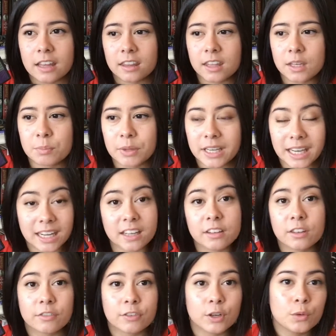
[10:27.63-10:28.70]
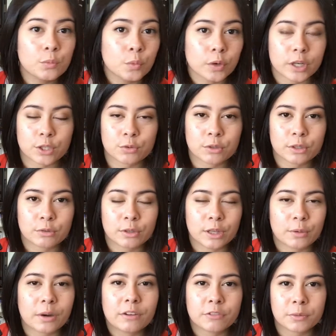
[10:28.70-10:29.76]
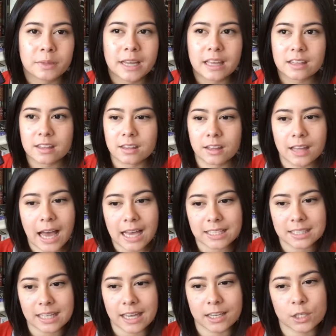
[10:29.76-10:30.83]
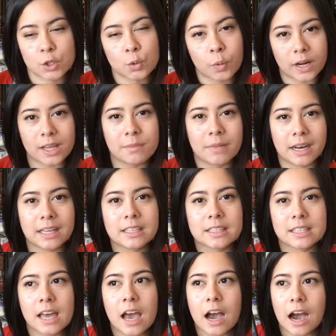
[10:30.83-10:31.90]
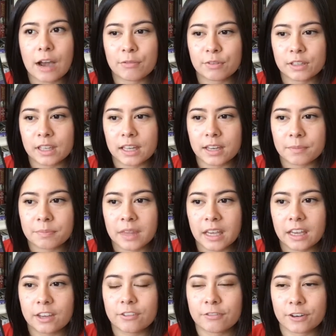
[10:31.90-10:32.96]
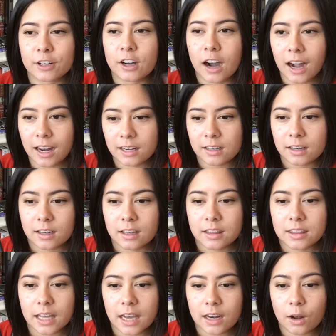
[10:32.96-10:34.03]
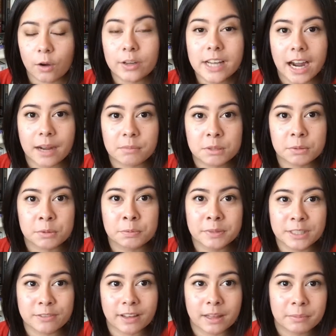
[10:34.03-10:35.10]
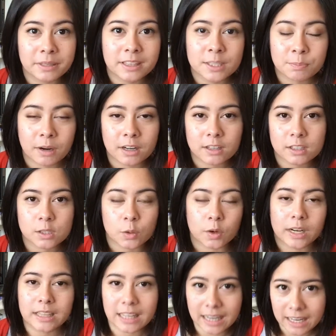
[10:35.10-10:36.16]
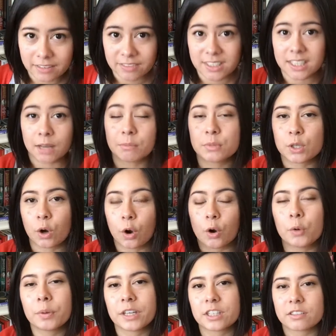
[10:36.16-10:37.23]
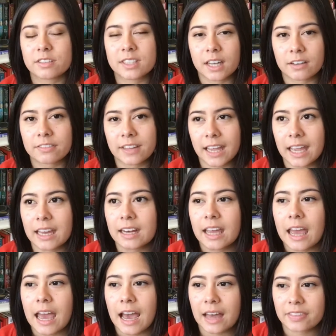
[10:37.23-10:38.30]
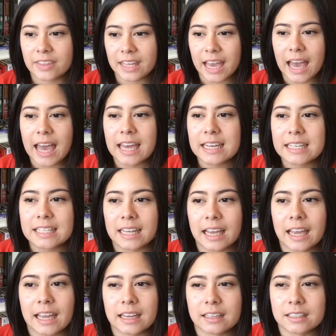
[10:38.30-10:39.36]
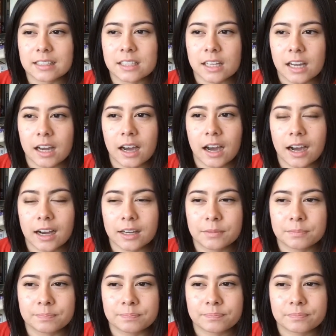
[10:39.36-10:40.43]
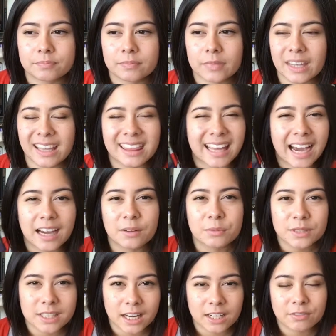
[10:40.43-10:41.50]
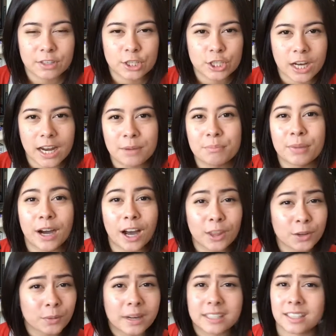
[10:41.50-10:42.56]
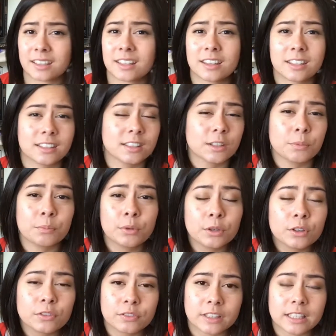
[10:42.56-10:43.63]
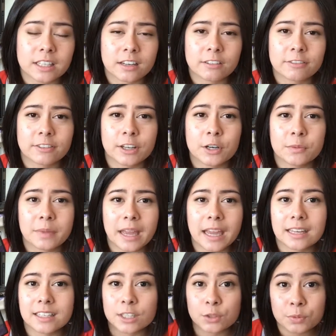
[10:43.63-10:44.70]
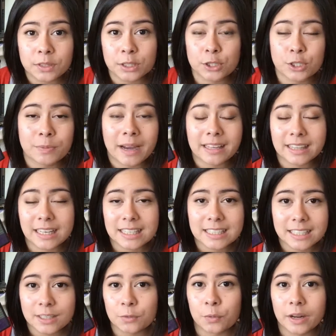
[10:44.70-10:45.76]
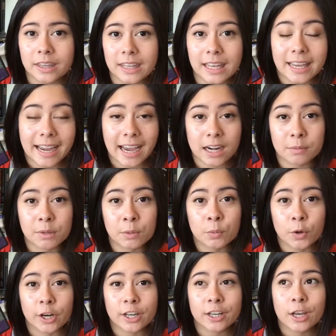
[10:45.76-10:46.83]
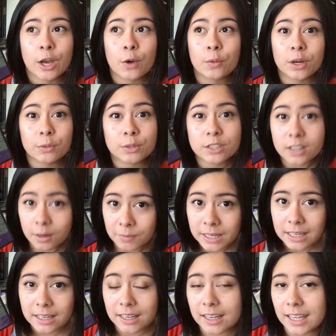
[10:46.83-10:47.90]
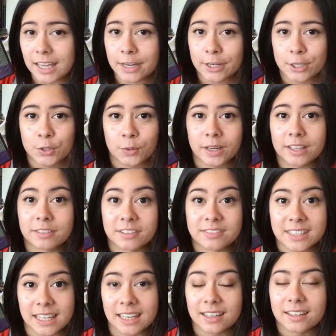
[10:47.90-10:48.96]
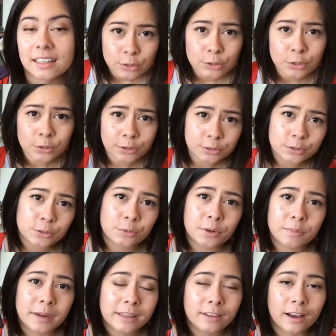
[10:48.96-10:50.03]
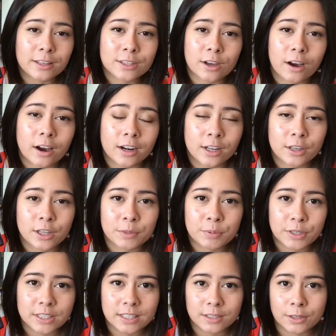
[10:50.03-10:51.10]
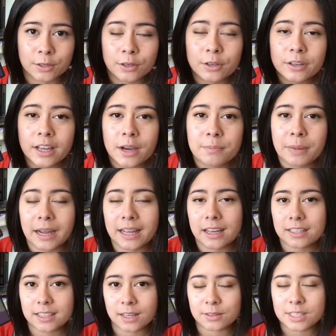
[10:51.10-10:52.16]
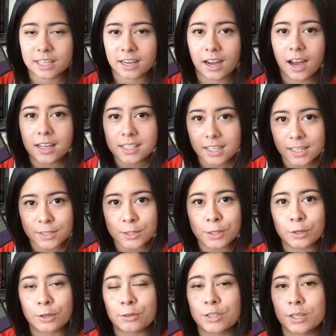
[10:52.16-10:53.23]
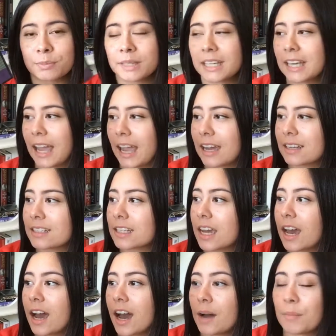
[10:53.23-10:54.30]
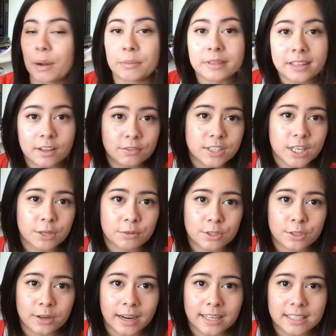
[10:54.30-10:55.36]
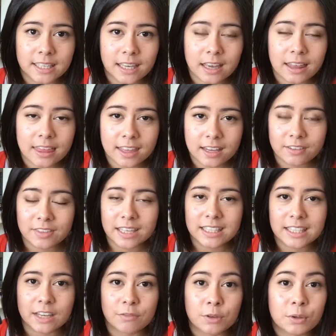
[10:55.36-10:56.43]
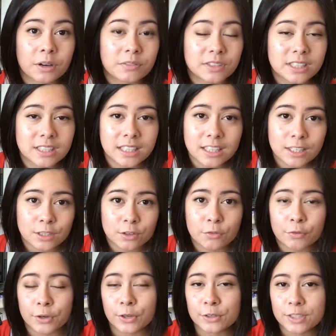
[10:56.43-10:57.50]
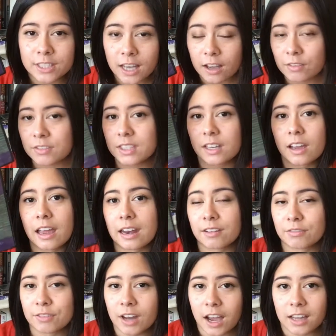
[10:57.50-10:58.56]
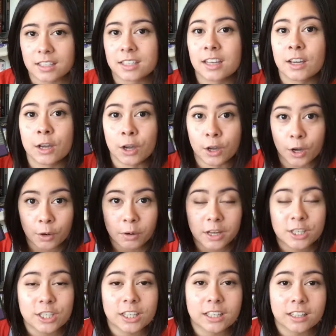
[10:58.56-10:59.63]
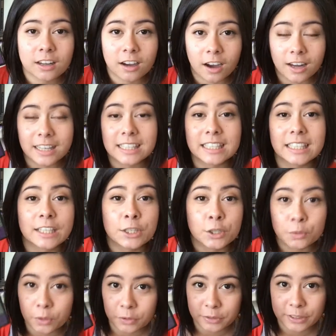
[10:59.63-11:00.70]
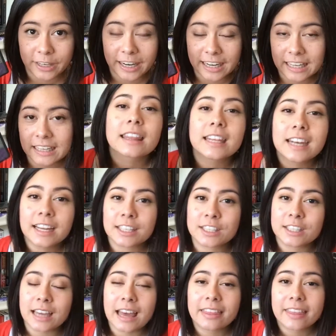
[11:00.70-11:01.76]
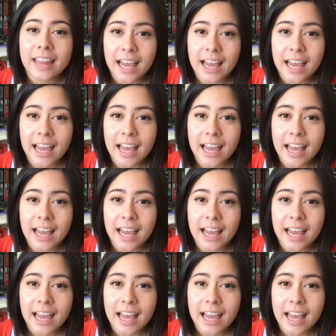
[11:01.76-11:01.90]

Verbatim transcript: The beginning of the film works really, really well for me, and then the last, like, 20 minutes, I feel like he forgot that, oh yeah, I'm supposed to be developing this part of the story and then kind of dumped a whole bunch of stuff in at the end and um, that was kind of a shame, but otherwise I think this is a beautifully done film and it's really too bad that it didn't win the Academy Award when it was nominated in 2015. So those were my thoughts on The Princess Kaguya by Isao Takahata and Studio Ghibli and um, I would love to hear what you guys think of this if you have seen it for yourselves and if not, Go watch it. Honestly, you won't regret it. The next and